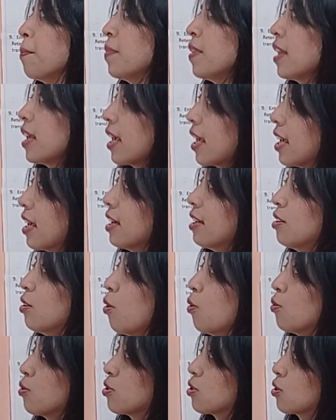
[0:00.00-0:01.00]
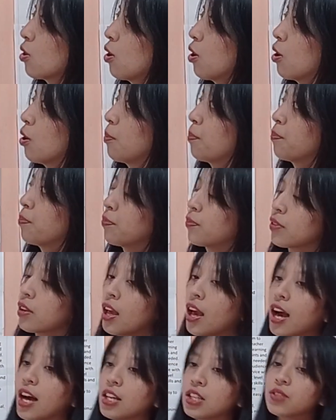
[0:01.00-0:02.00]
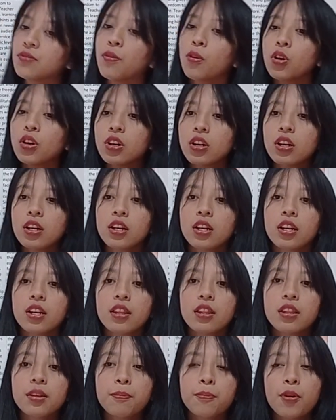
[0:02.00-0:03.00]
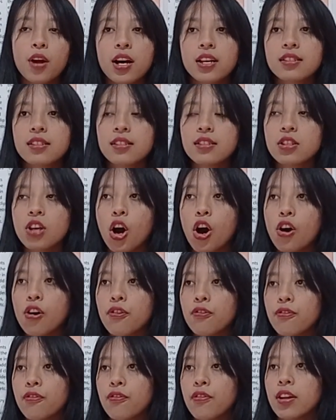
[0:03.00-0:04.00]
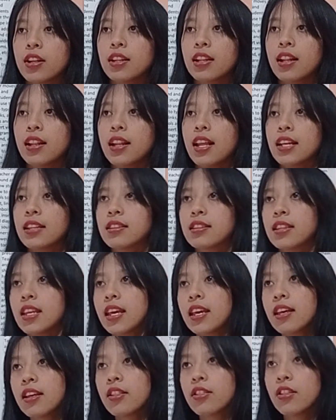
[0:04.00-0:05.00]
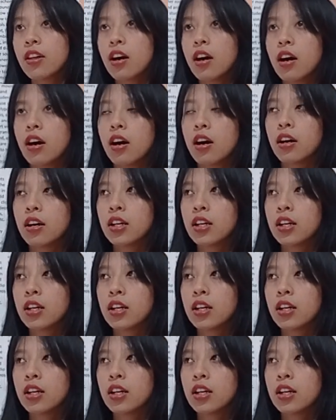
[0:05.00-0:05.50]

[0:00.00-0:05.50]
And also, as for the process of letting the